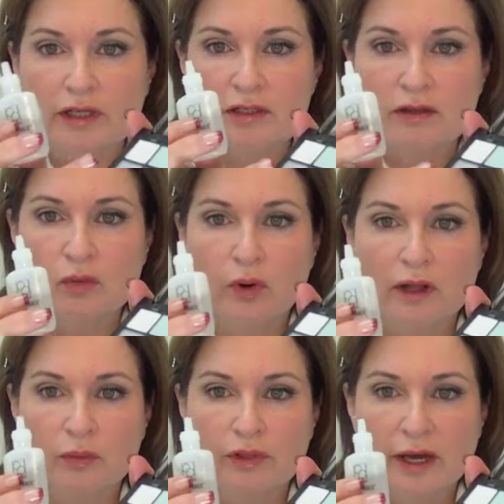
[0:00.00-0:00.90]
into the
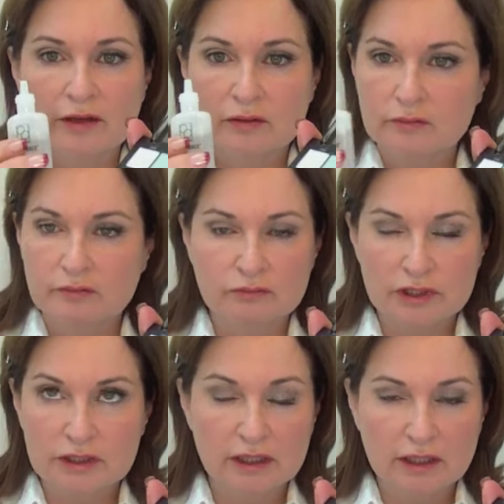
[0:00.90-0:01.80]
well where that
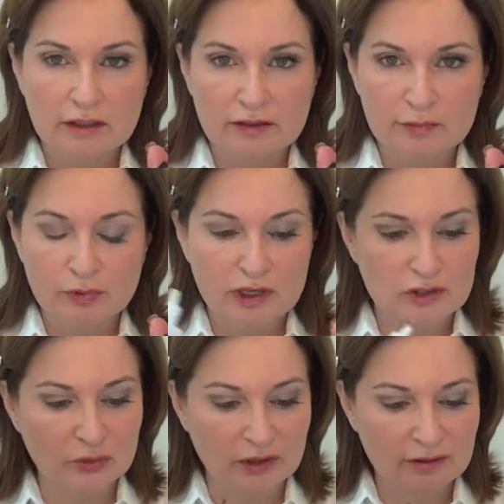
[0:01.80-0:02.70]
ridiculous
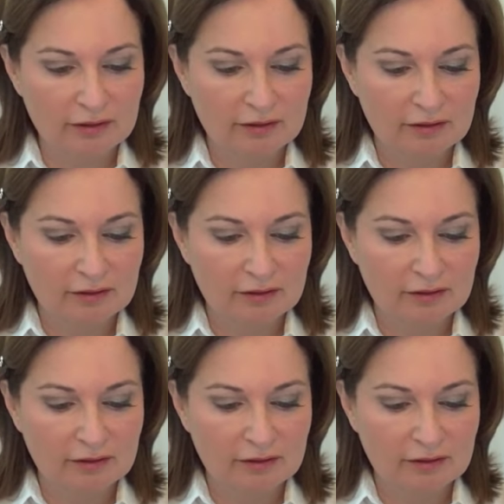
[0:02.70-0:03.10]
brush was.